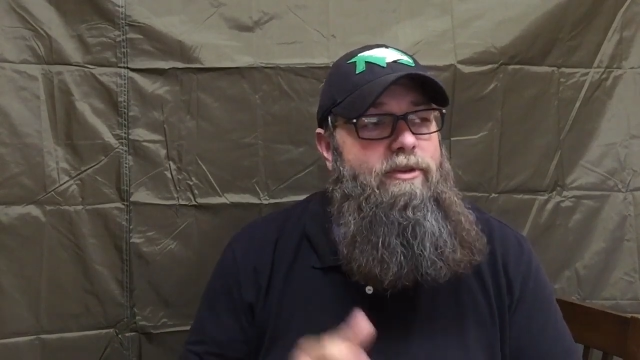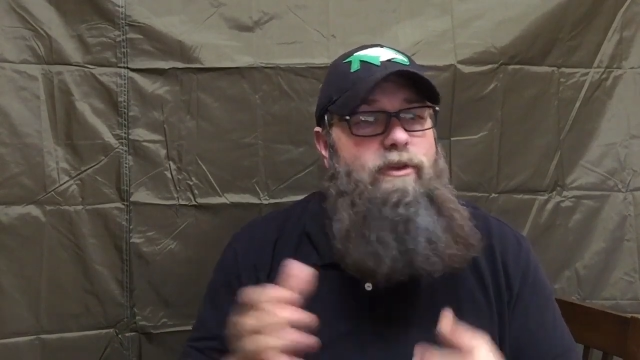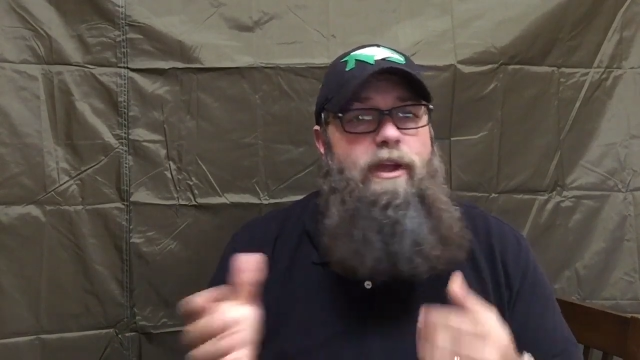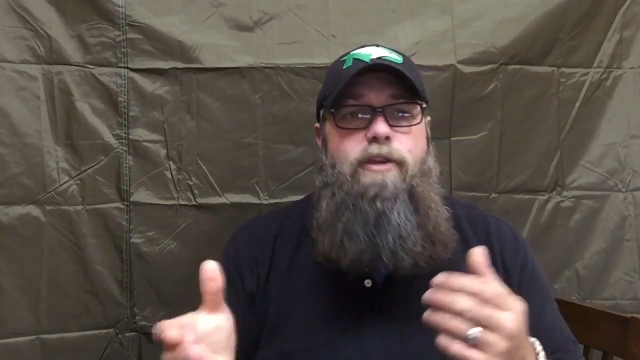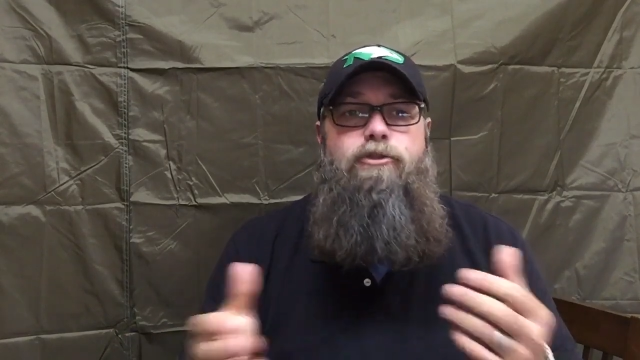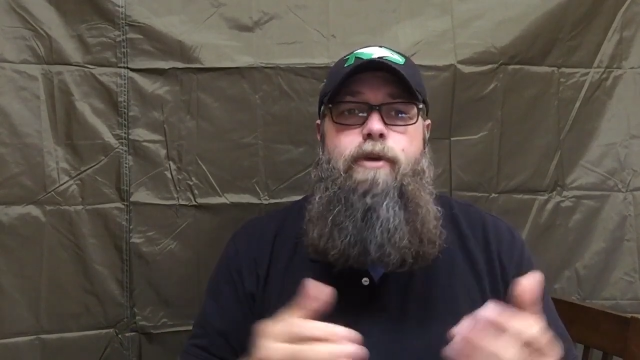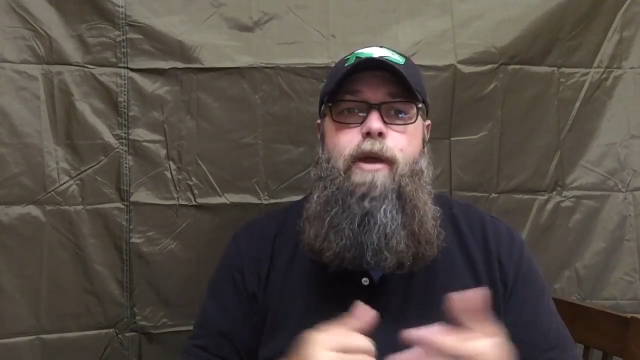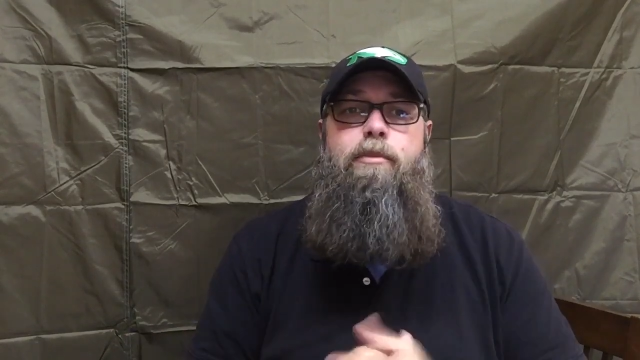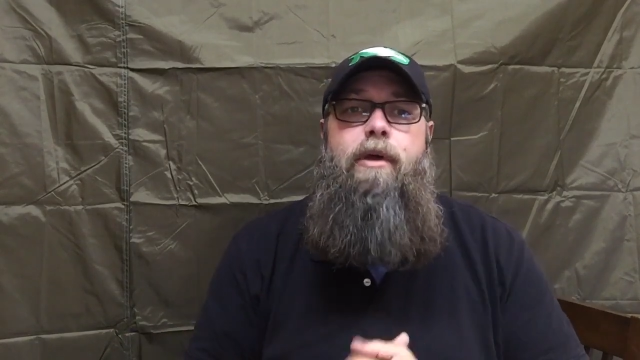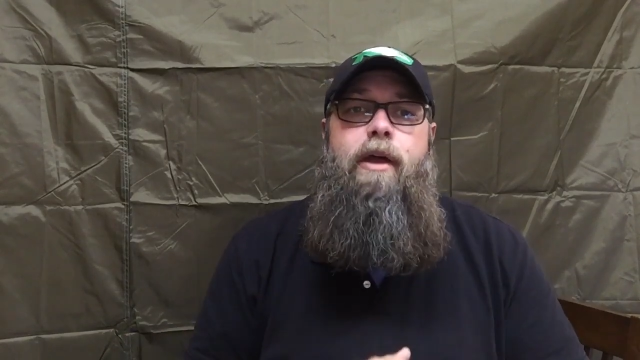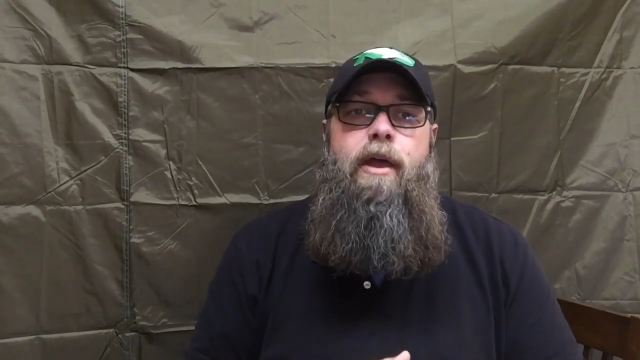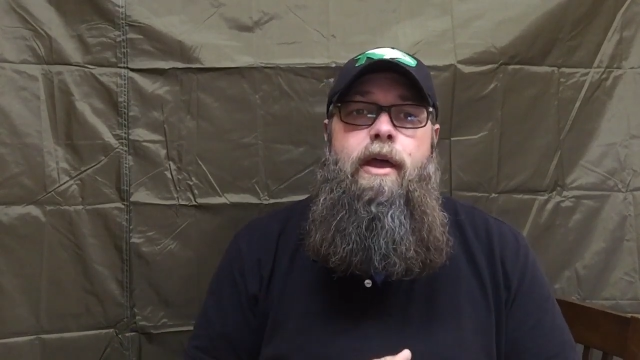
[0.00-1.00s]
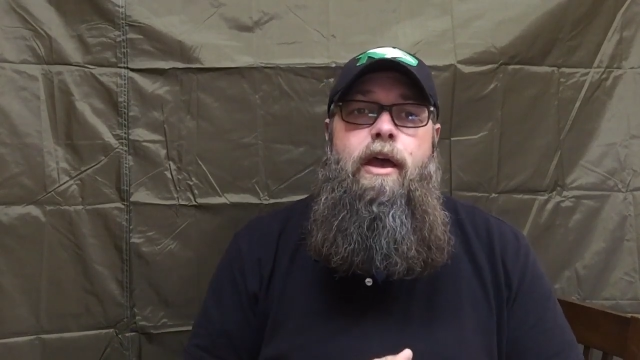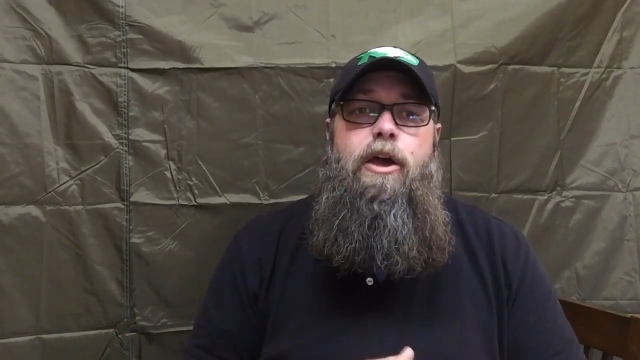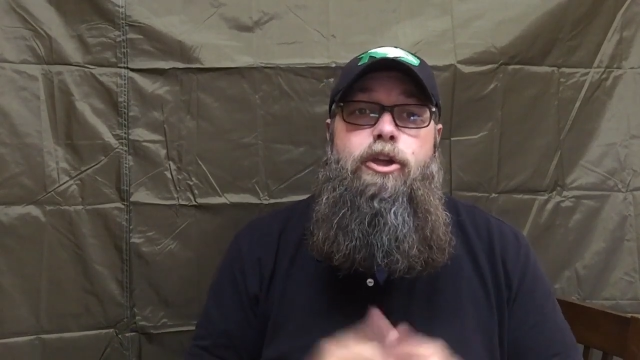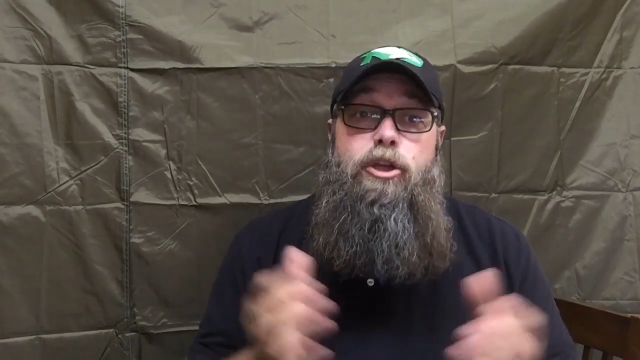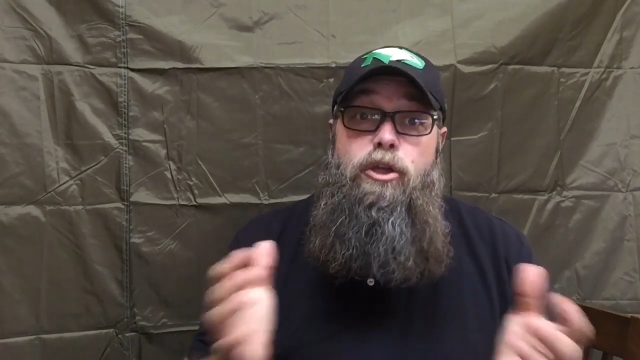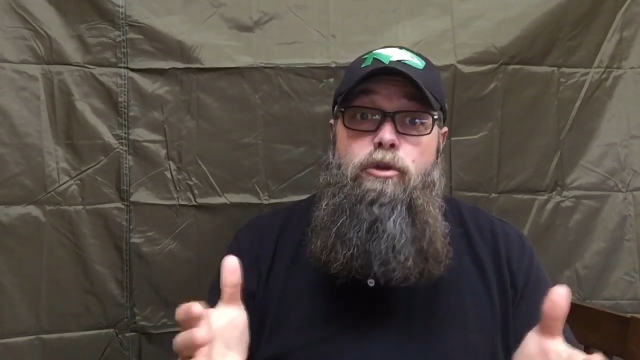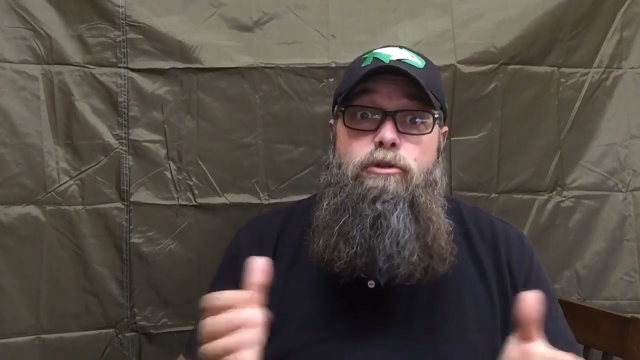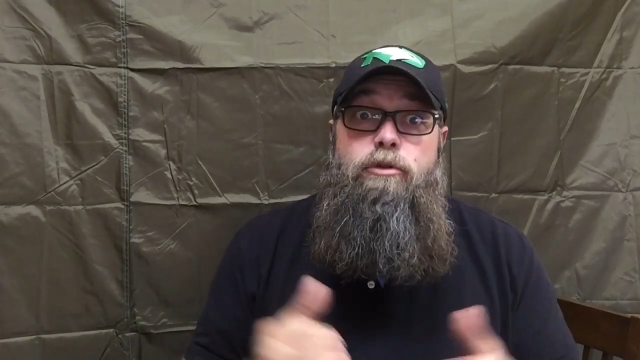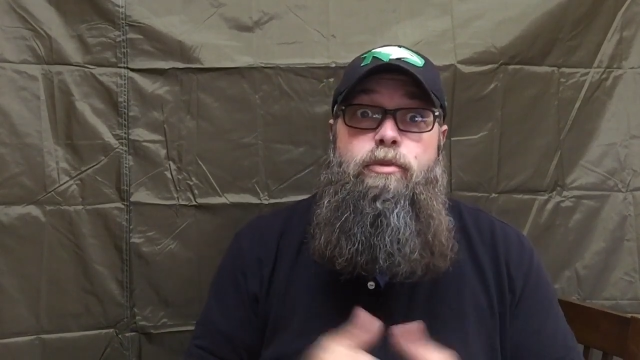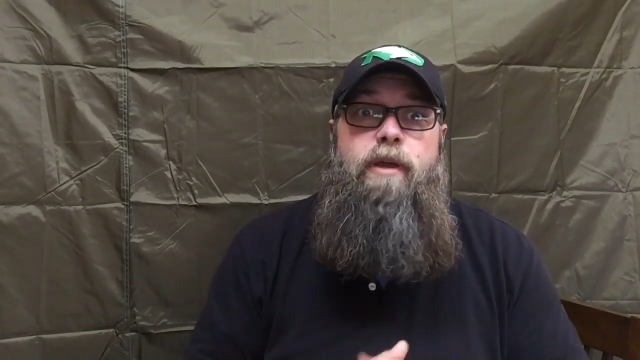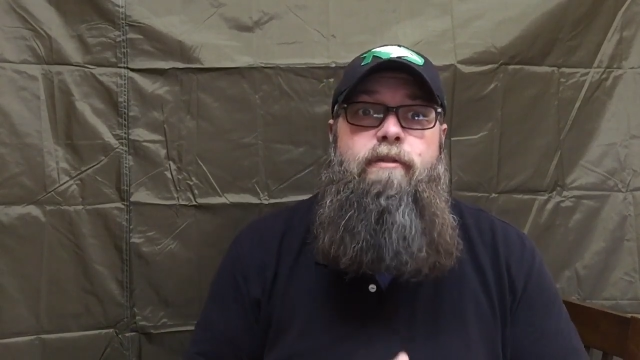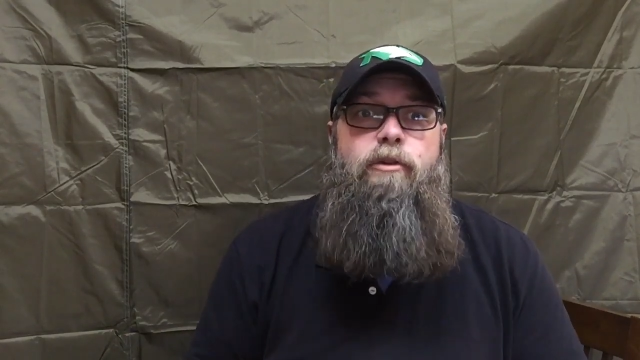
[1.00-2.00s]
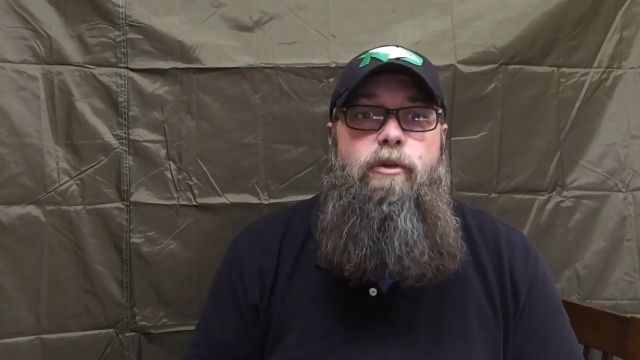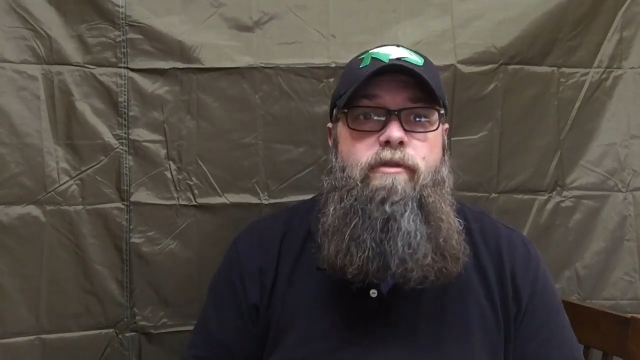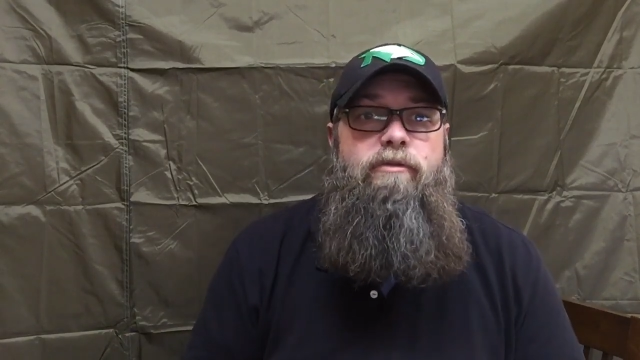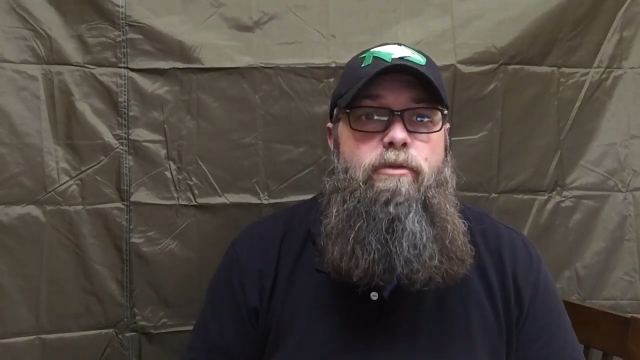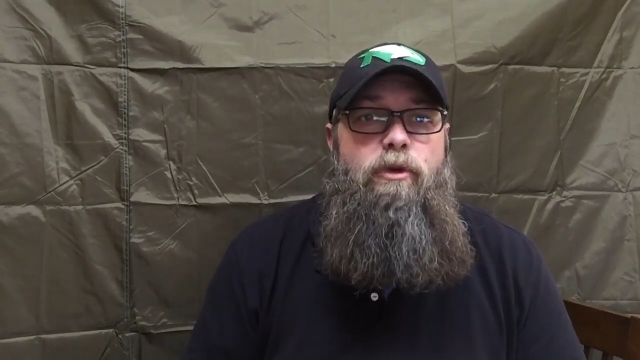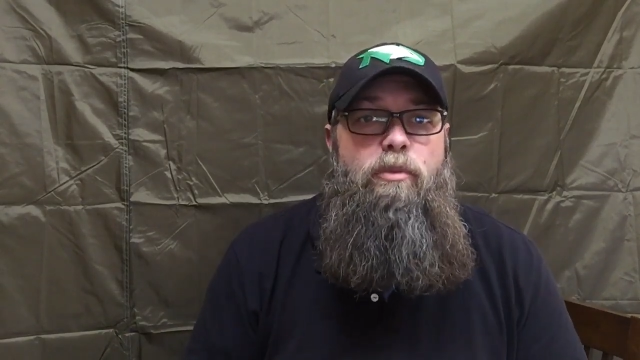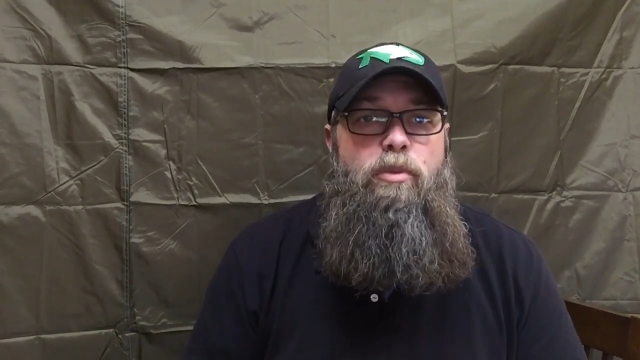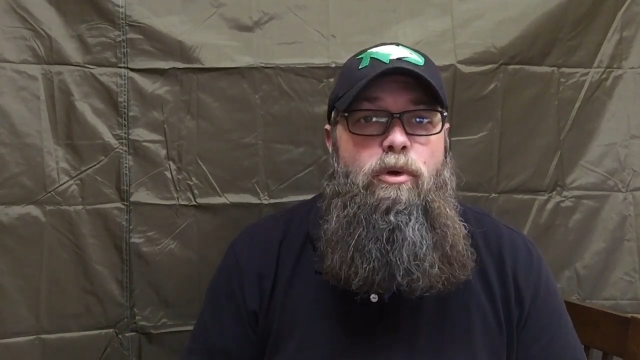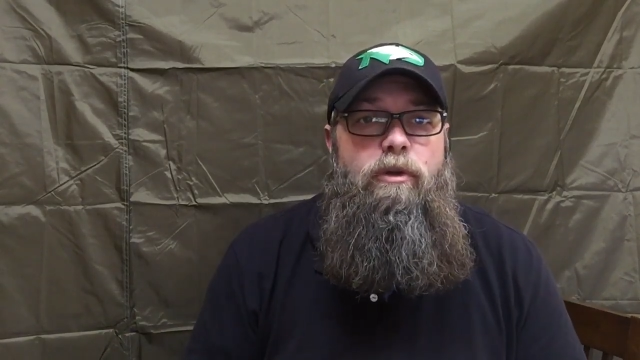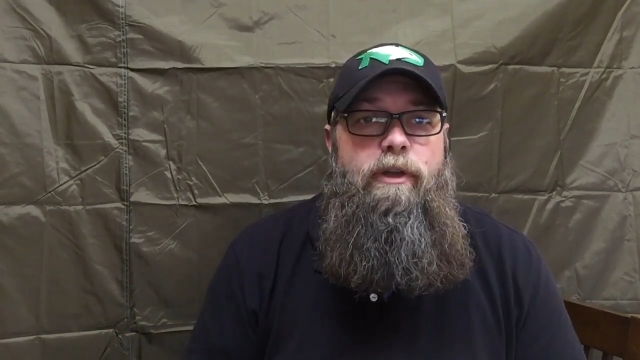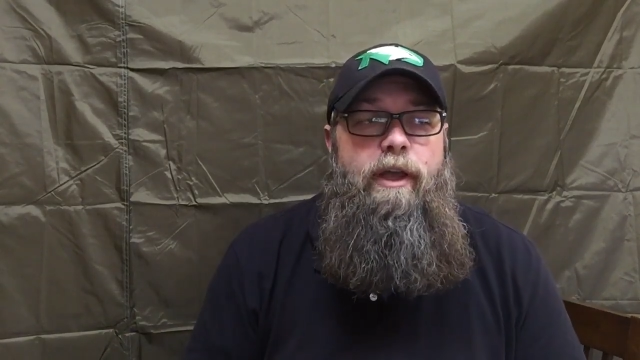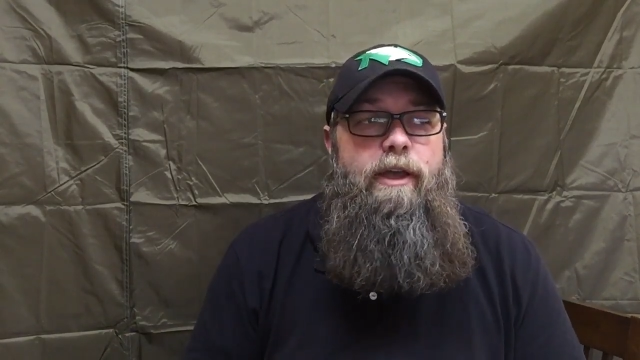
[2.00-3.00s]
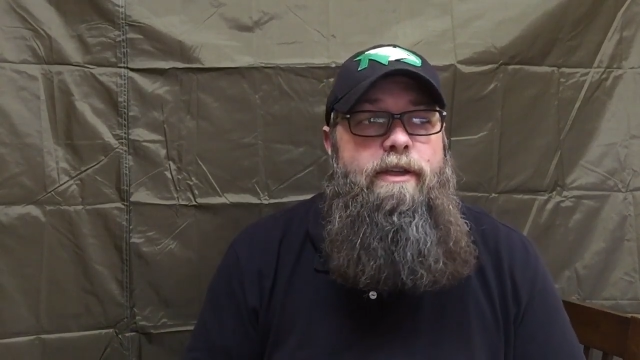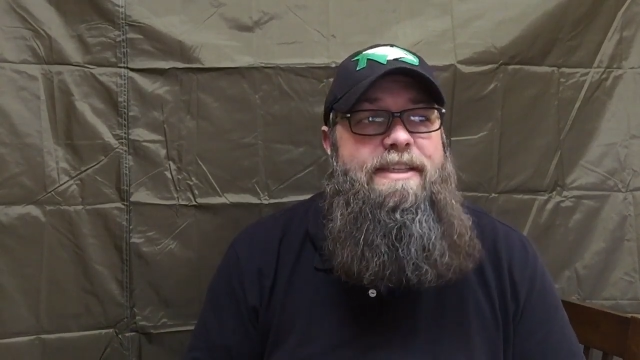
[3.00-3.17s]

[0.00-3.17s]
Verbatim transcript: So I got to trap a, a huge beaver. We, we pulled a